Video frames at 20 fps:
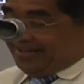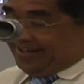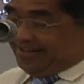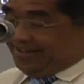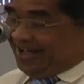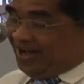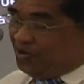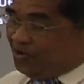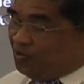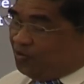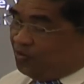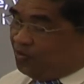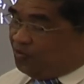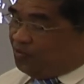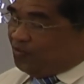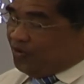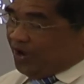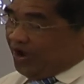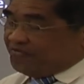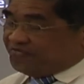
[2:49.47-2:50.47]
Now,
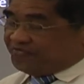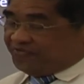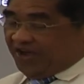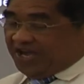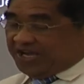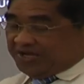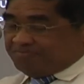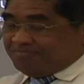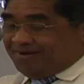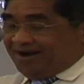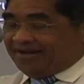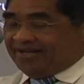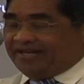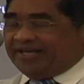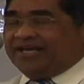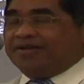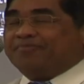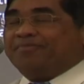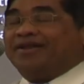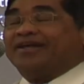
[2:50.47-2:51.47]
we have fake
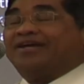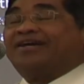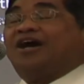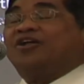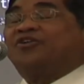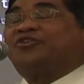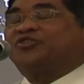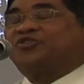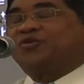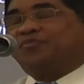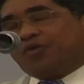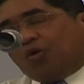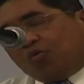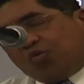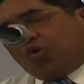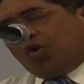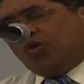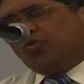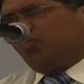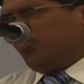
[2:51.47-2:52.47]
money in many countries of the
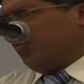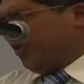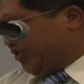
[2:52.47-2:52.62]
world,